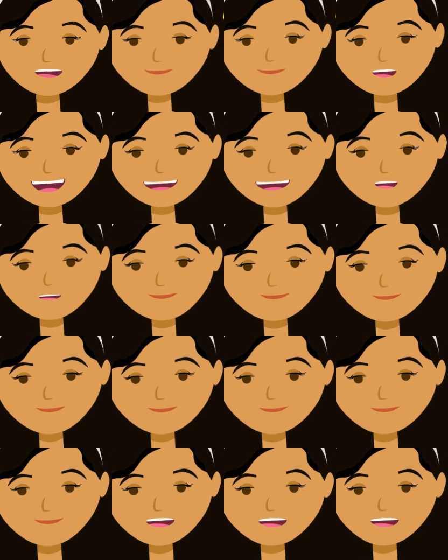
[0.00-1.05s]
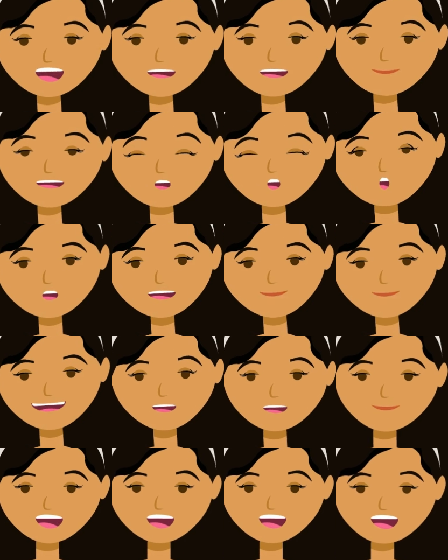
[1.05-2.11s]
No matter your utility,
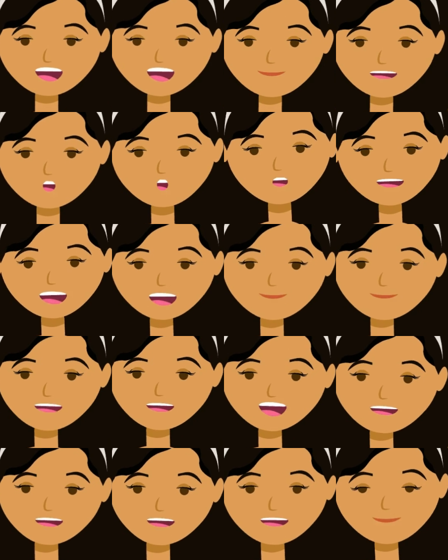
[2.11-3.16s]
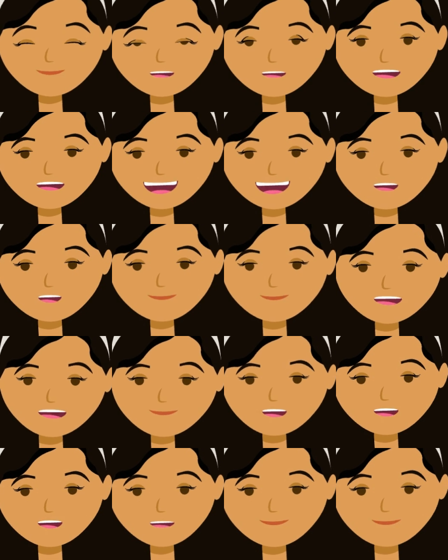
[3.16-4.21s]
it is always best to contact
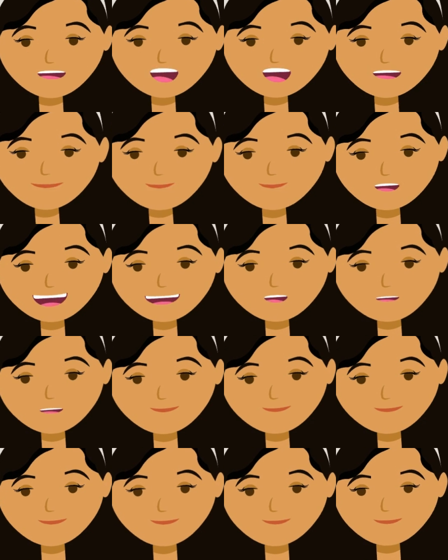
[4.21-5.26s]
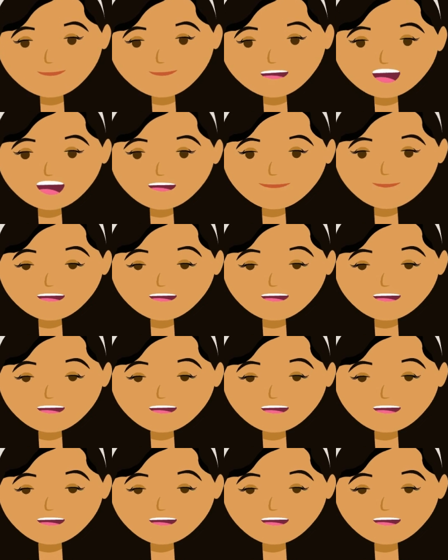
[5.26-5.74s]
them for important details